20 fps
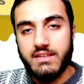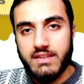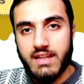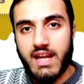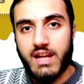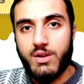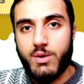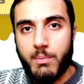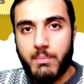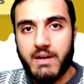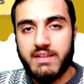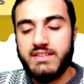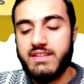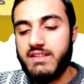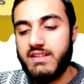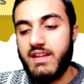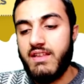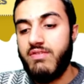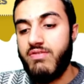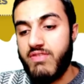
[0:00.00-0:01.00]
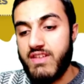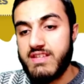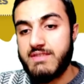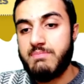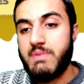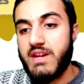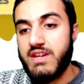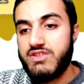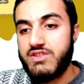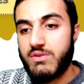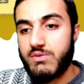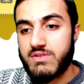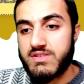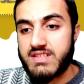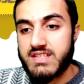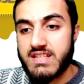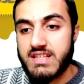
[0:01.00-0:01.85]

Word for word: yellow button in this page you'll